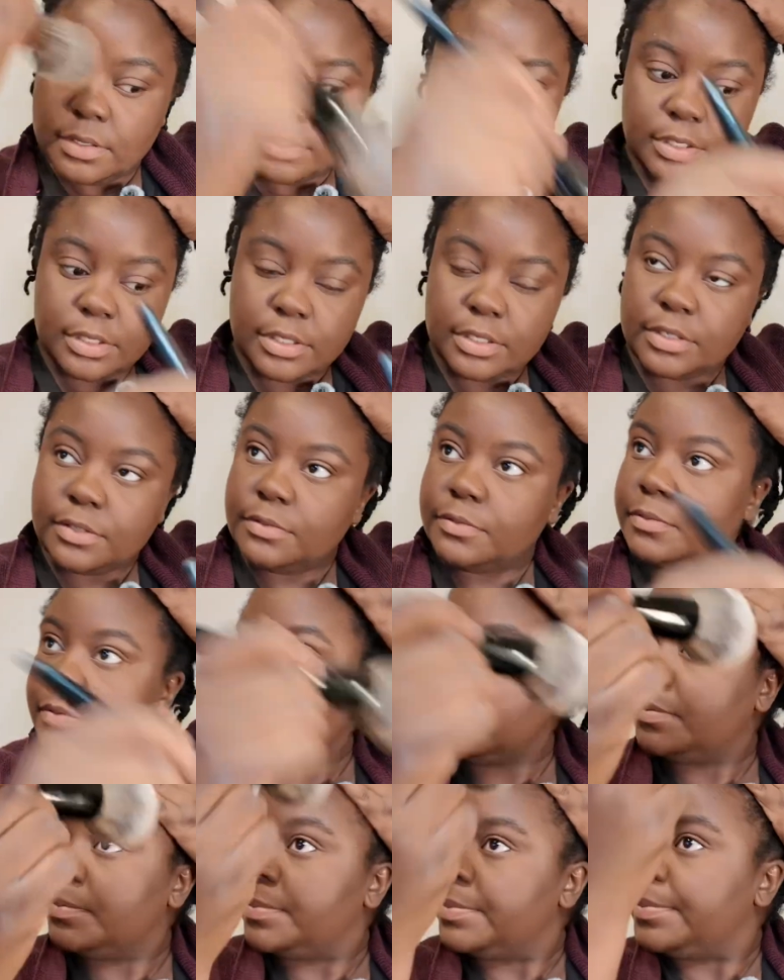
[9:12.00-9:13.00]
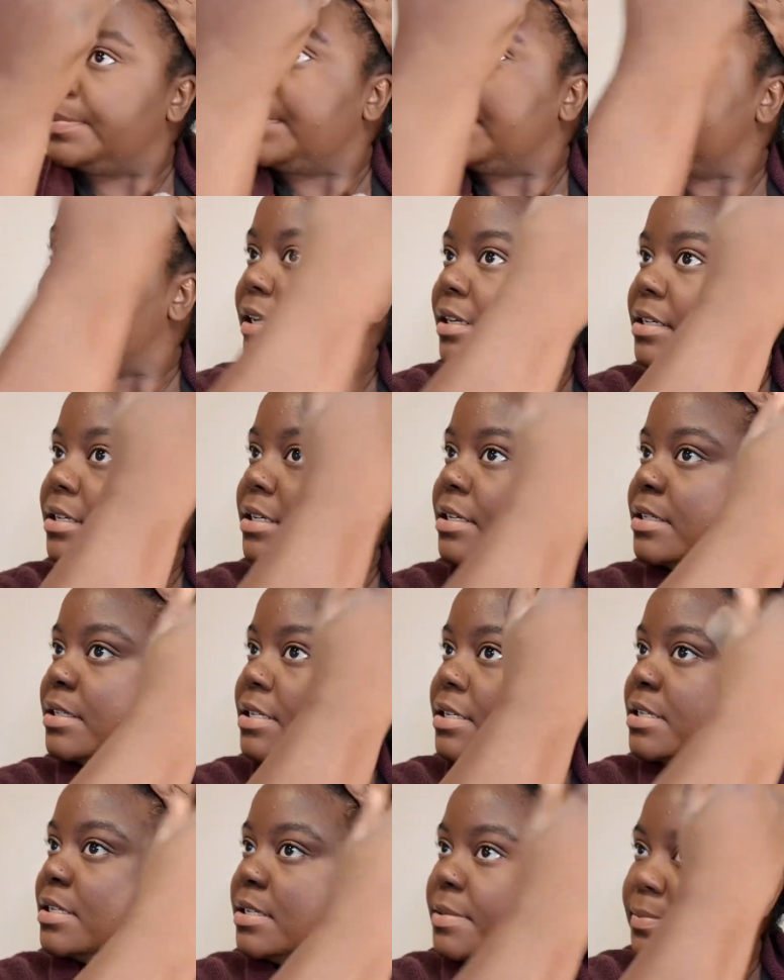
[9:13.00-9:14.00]
Just a wee bit, because
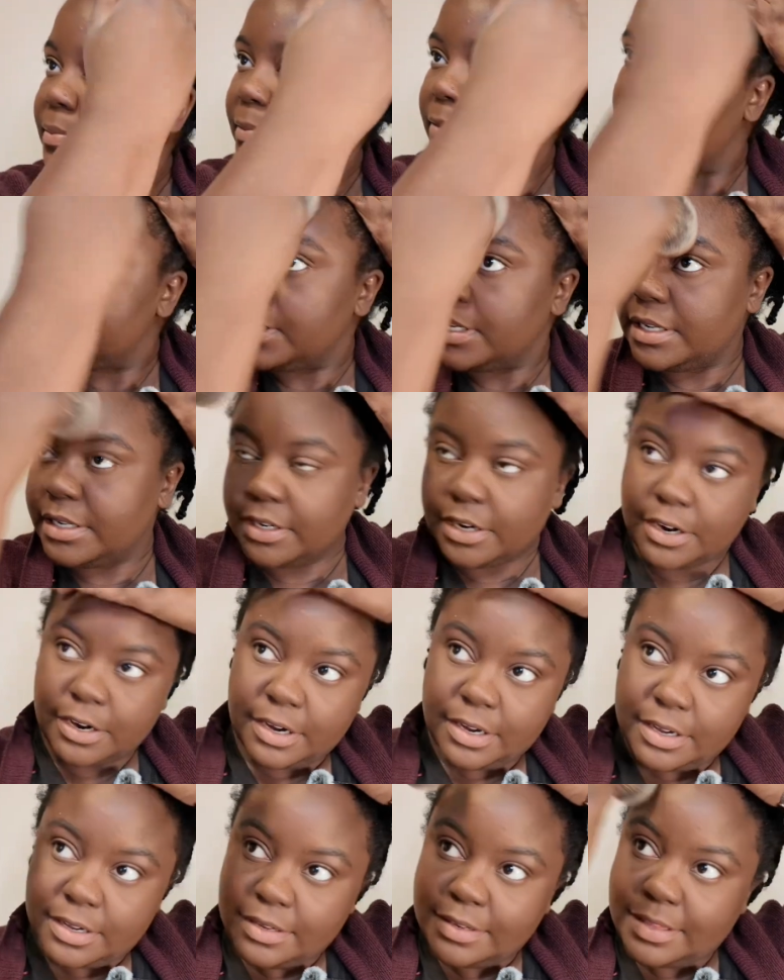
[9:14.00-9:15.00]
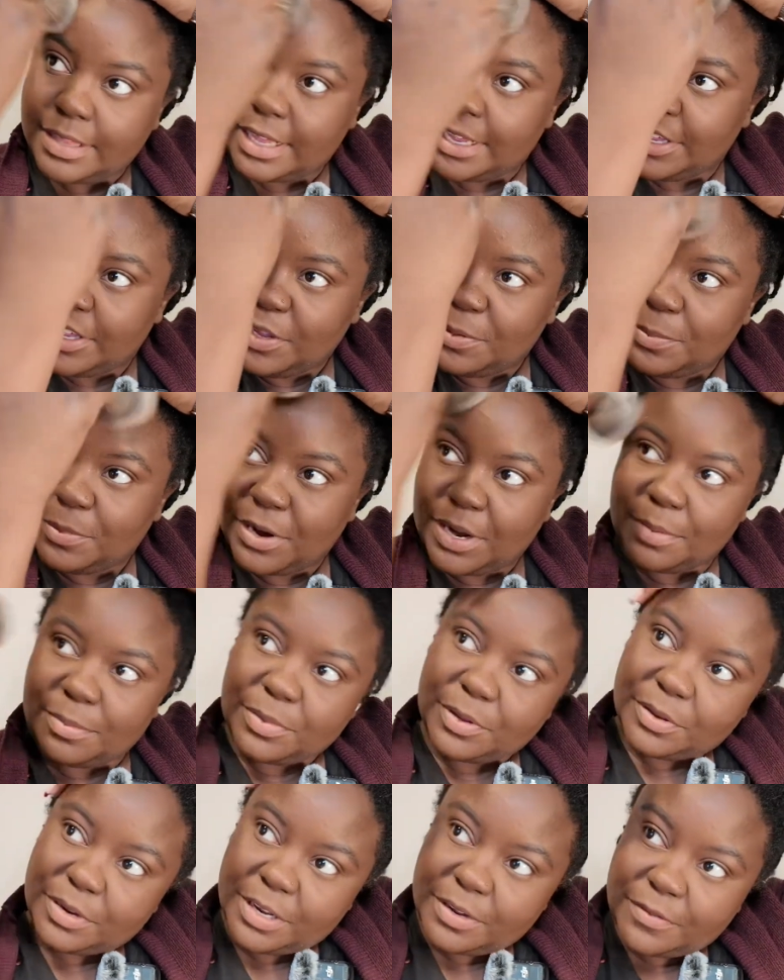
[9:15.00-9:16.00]
this is pretty dark. Thank you, Prime
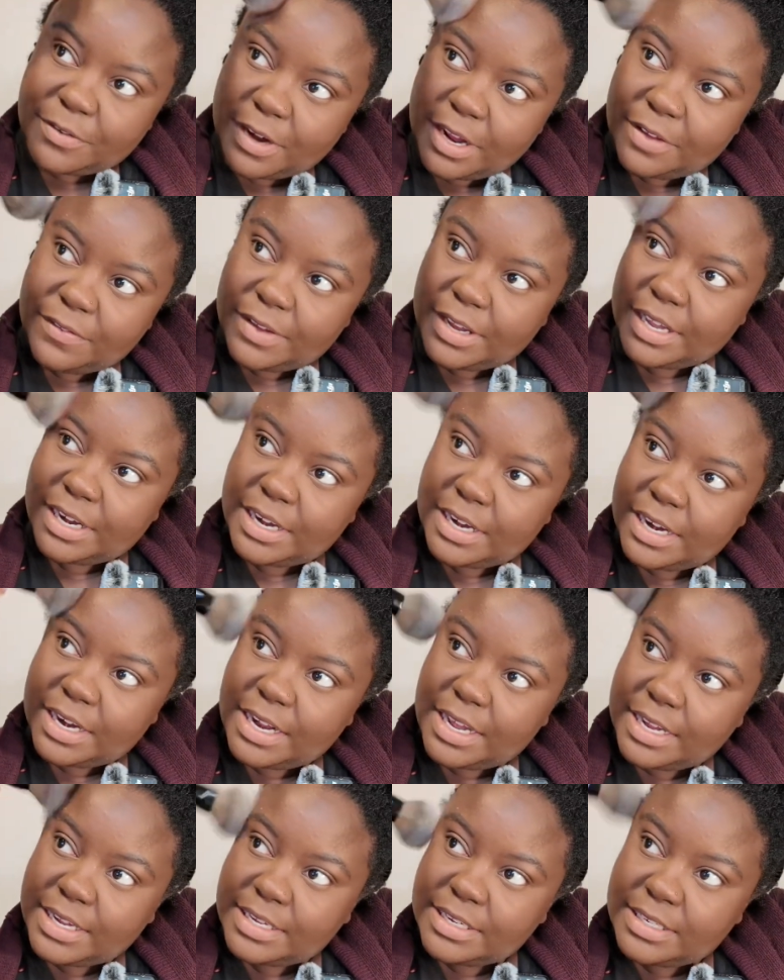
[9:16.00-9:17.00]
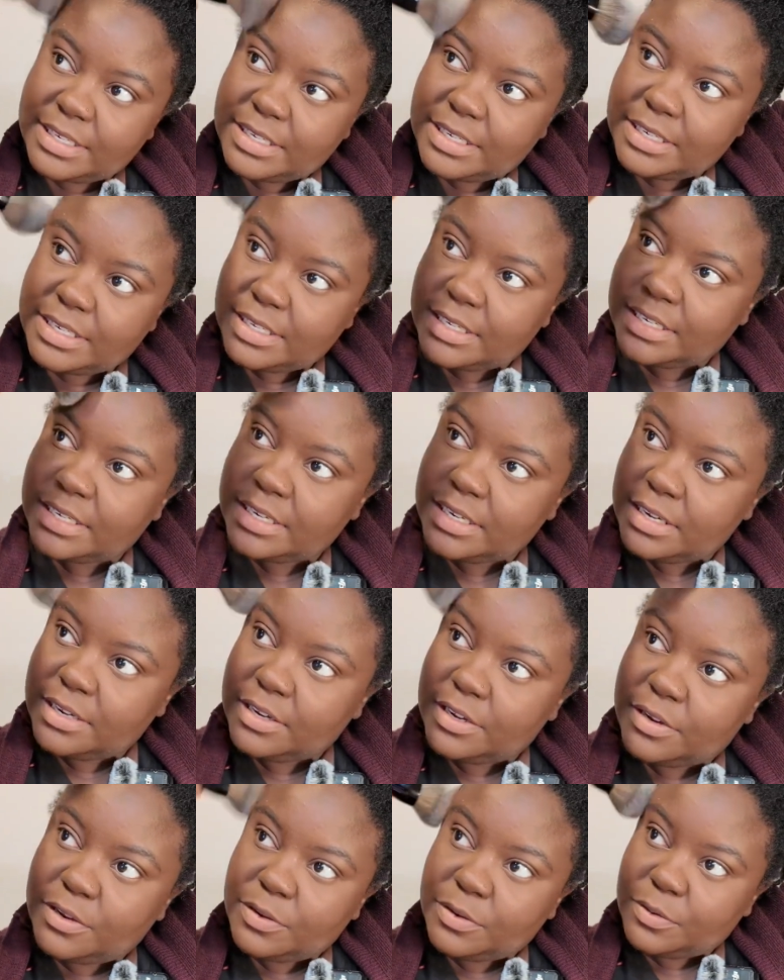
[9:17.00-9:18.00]
Beauty, for having a nice,
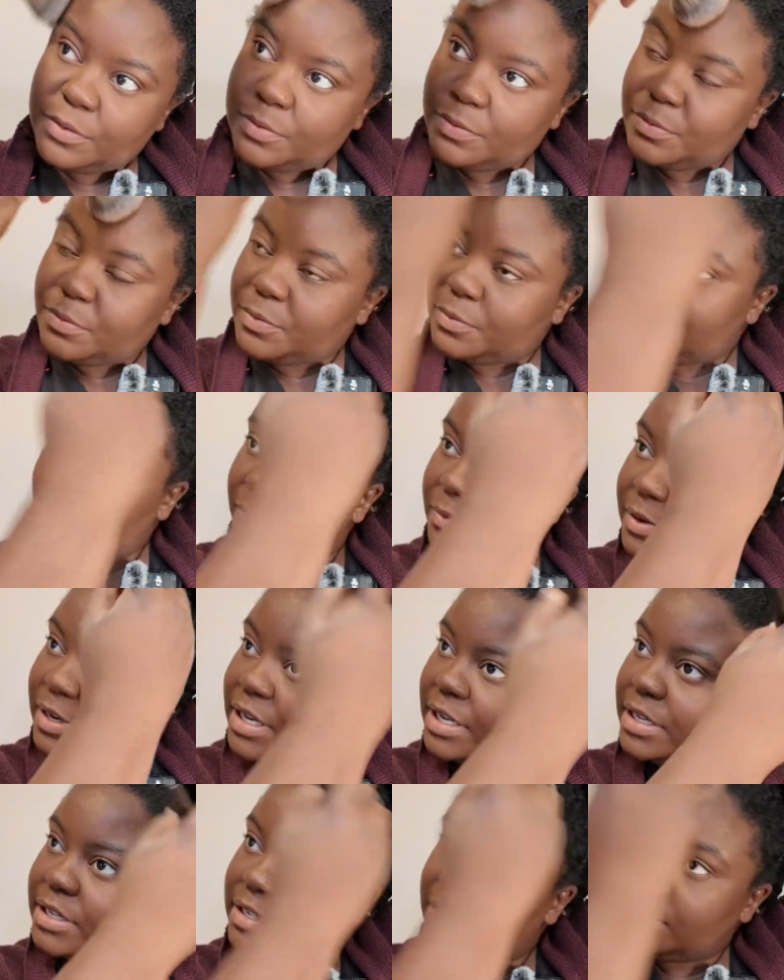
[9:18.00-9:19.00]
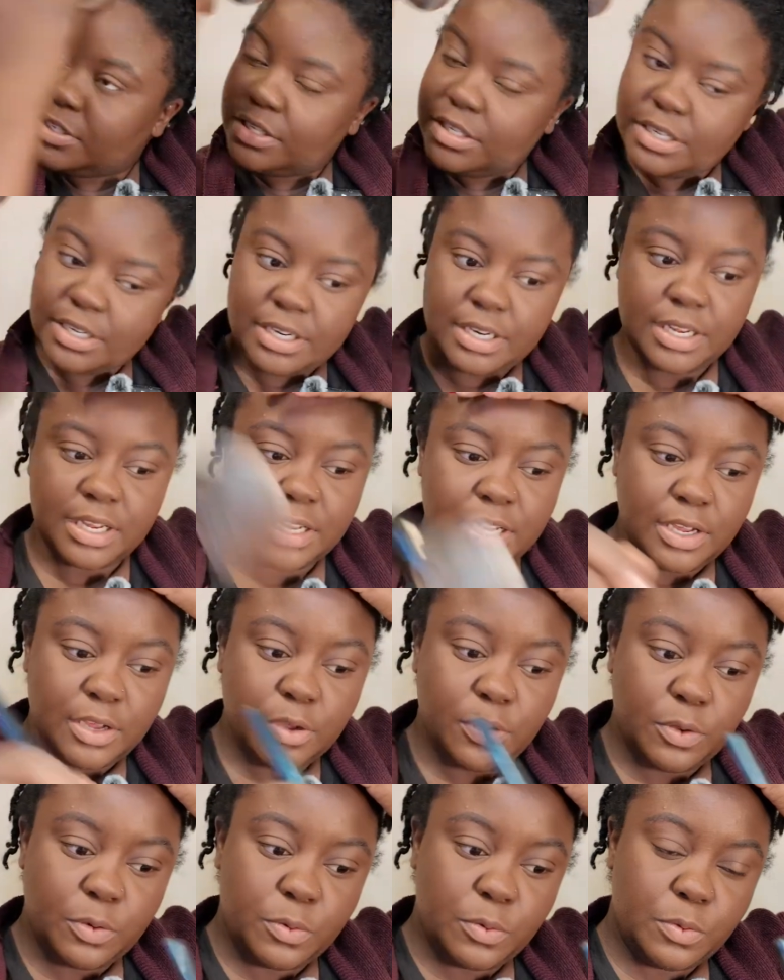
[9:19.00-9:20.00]
rich,
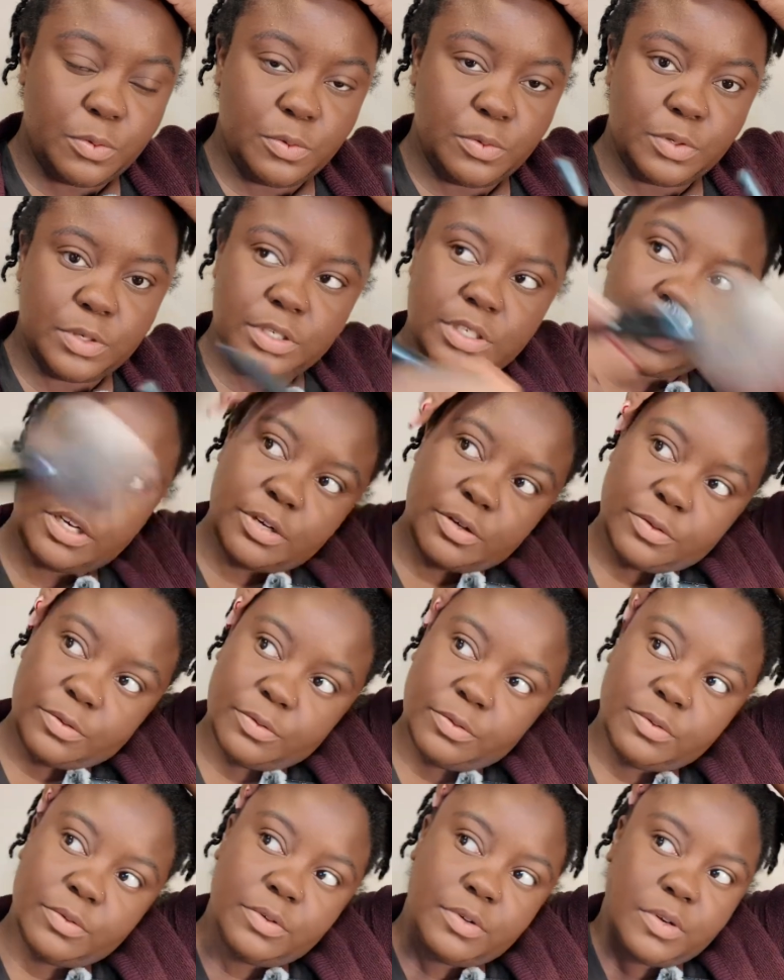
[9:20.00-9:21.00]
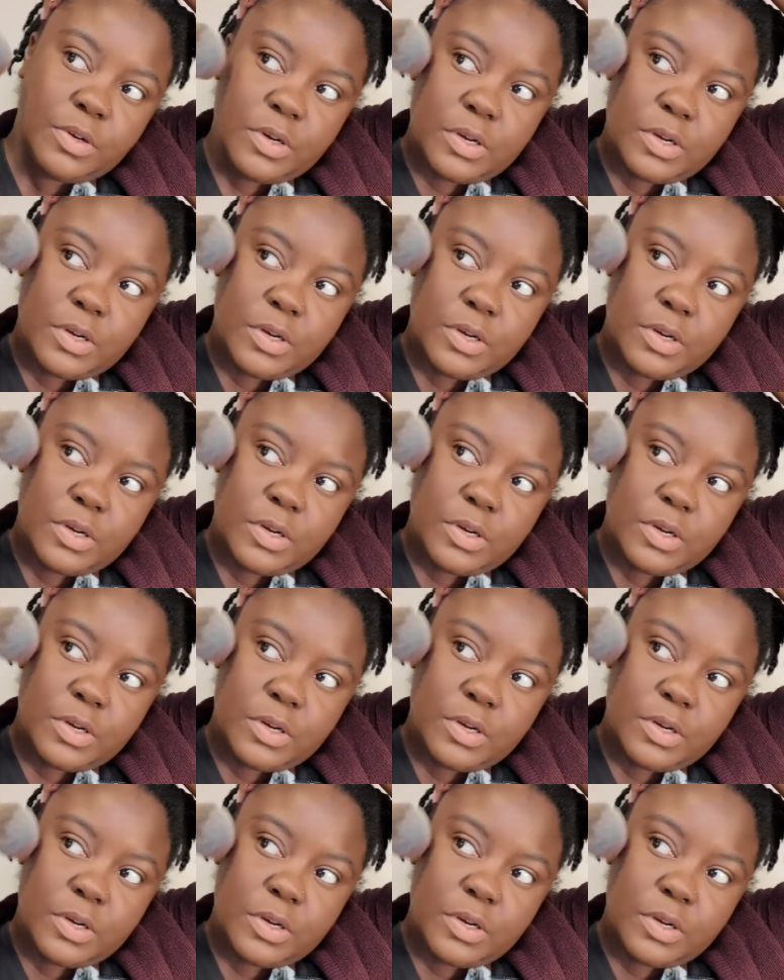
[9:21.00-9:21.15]
cool toned